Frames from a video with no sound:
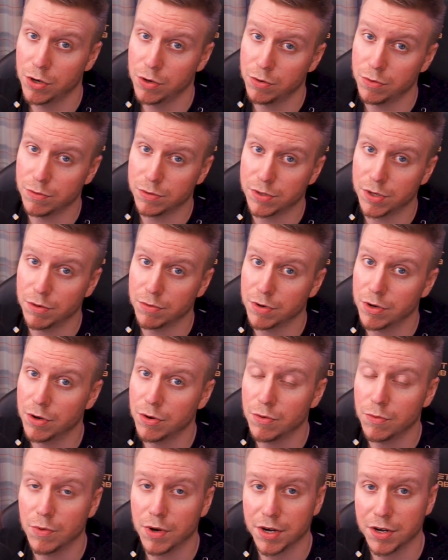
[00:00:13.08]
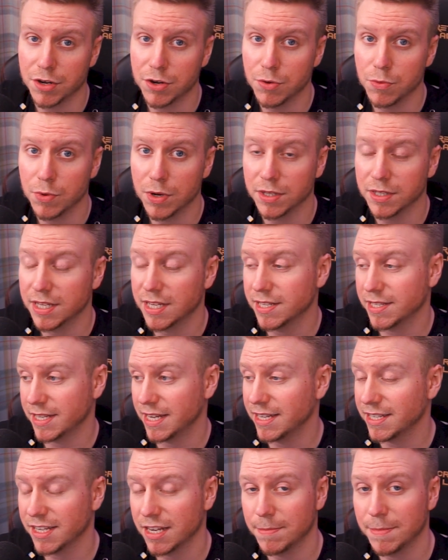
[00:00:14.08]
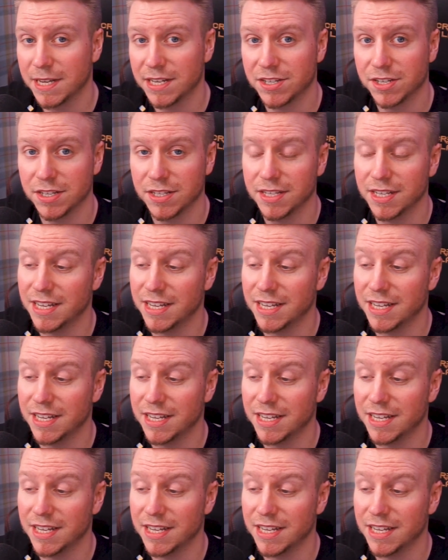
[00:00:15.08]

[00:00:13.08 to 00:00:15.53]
who don't know what New World is, as I mentioned,